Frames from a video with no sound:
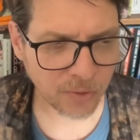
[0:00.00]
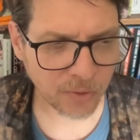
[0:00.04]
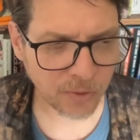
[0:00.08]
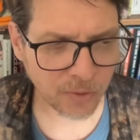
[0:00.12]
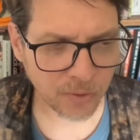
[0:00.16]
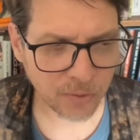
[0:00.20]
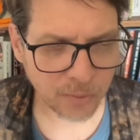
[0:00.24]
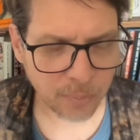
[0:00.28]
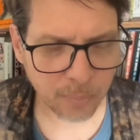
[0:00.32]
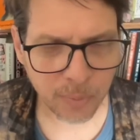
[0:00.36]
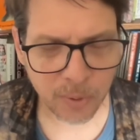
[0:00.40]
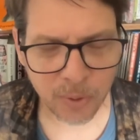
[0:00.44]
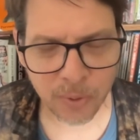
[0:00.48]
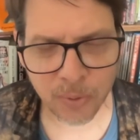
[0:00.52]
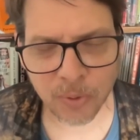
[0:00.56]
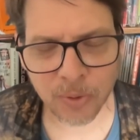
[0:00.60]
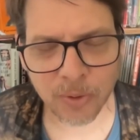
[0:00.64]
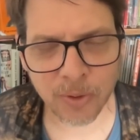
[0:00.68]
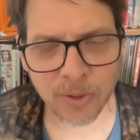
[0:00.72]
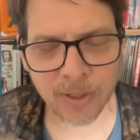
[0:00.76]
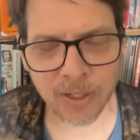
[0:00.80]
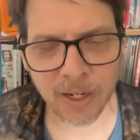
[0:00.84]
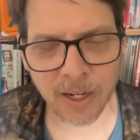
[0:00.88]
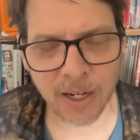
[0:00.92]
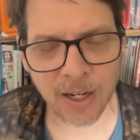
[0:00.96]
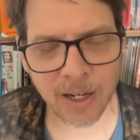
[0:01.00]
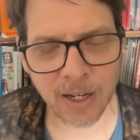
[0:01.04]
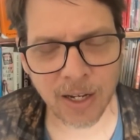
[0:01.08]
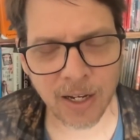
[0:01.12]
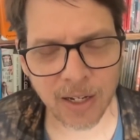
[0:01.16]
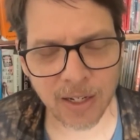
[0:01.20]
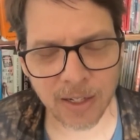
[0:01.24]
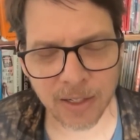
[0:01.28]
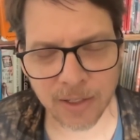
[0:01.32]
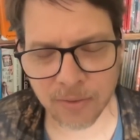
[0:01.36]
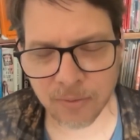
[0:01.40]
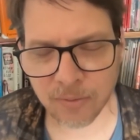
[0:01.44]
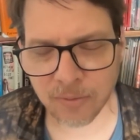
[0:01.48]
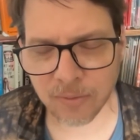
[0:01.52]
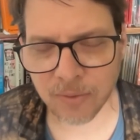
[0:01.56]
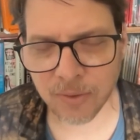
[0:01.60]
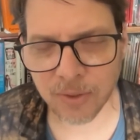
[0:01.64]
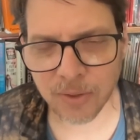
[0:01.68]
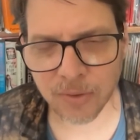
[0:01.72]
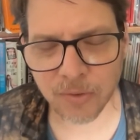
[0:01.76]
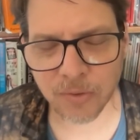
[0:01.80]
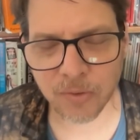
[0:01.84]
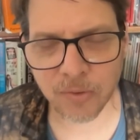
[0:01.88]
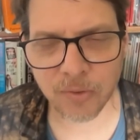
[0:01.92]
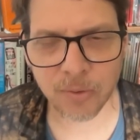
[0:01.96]
this pure guy,
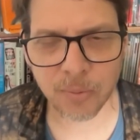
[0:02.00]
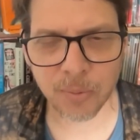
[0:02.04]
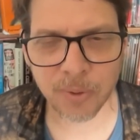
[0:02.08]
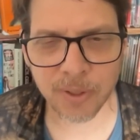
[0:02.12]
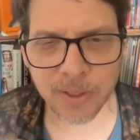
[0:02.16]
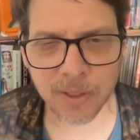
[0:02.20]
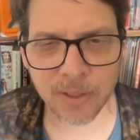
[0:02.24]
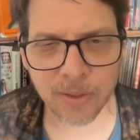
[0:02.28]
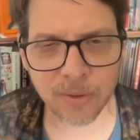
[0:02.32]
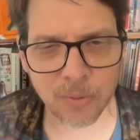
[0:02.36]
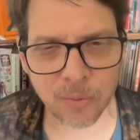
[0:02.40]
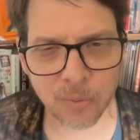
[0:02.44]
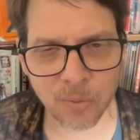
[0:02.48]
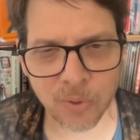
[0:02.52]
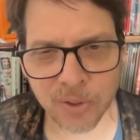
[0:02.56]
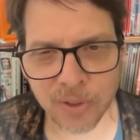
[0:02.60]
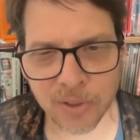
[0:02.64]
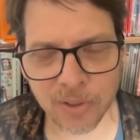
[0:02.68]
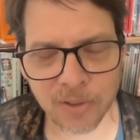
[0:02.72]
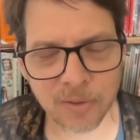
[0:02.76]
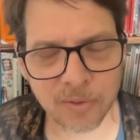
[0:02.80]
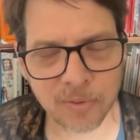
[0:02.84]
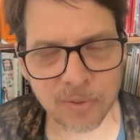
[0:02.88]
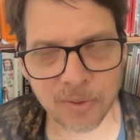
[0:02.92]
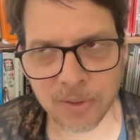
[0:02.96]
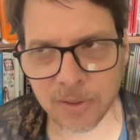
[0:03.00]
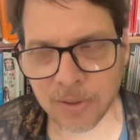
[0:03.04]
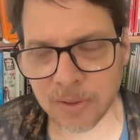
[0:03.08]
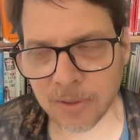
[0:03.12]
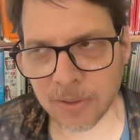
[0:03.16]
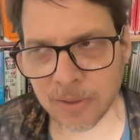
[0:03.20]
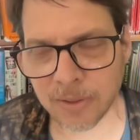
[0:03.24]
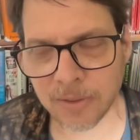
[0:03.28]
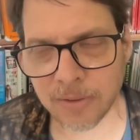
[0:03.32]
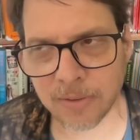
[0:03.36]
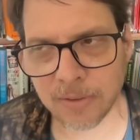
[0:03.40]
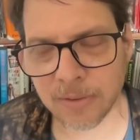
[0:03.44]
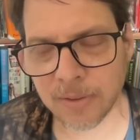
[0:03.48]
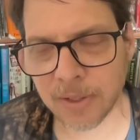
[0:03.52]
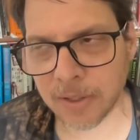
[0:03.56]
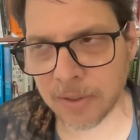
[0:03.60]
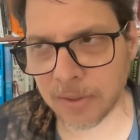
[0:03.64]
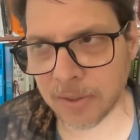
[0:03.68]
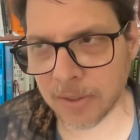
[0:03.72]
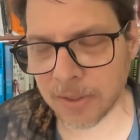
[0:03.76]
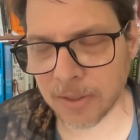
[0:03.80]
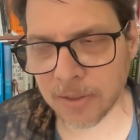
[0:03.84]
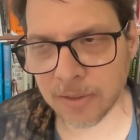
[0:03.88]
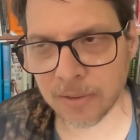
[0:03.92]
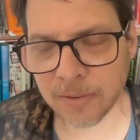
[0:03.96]
just sweet and wonderful, and
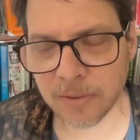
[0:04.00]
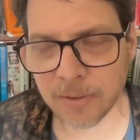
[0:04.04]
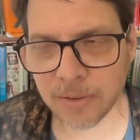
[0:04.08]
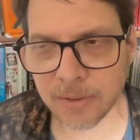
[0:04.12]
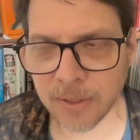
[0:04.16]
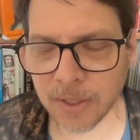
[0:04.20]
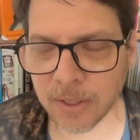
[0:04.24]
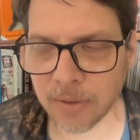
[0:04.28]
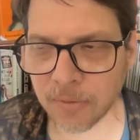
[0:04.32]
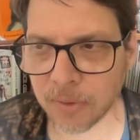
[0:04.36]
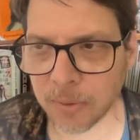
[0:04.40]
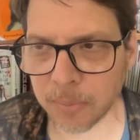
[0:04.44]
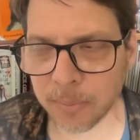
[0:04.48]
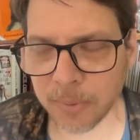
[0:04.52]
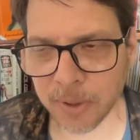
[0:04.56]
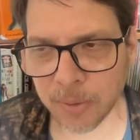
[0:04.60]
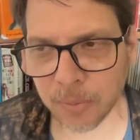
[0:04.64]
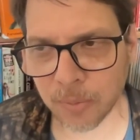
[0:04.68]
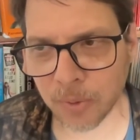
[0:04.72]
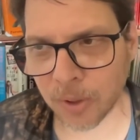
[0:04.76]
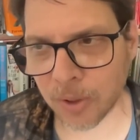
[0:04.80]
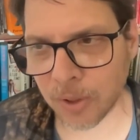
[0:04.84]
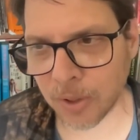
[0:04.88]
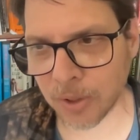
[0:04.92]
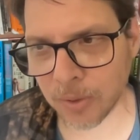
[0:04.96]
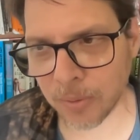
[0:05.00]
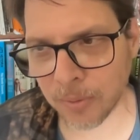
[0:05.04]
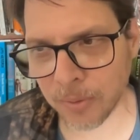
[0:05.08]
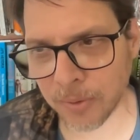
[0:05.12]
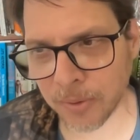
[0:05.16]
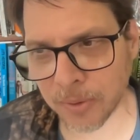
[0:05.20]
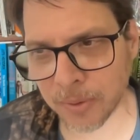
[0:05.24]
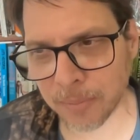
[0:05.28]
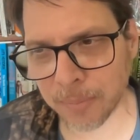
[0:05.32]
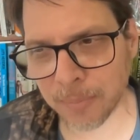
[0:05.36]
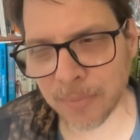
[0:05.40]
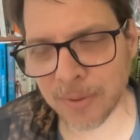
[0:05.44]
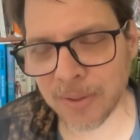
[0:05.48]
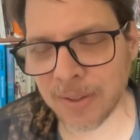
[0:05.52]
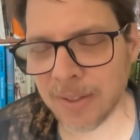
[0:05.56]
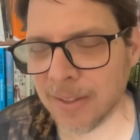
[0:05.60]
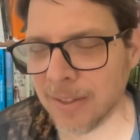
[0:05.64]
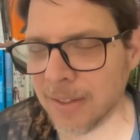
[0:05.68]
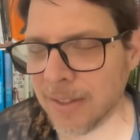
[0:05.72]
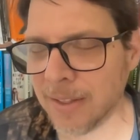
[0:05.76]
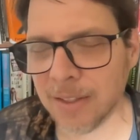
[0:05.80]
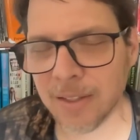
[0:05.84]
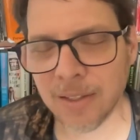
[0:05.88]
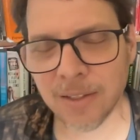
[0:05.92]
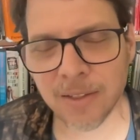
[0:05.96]
nothing could ever be wrong with him.
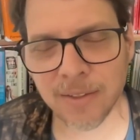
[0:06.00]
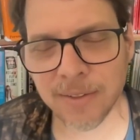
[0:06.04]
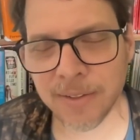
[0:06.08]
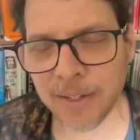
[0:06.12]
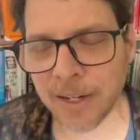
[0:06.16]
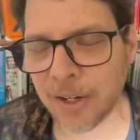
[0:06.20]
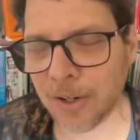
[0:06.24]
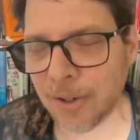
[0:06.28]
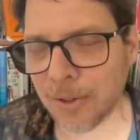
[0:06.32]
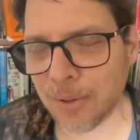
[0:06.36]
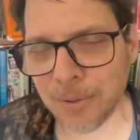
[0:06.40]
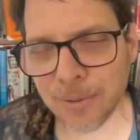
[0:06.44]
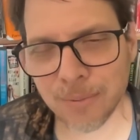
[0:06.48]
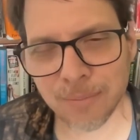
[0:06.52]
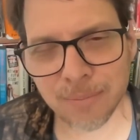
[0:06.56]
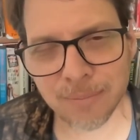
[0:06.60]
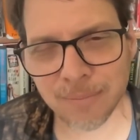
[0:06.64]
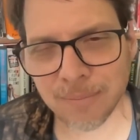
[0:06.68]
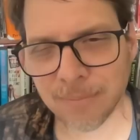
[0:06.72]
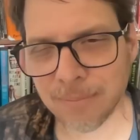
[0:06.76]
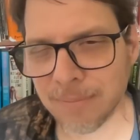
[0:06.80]
No.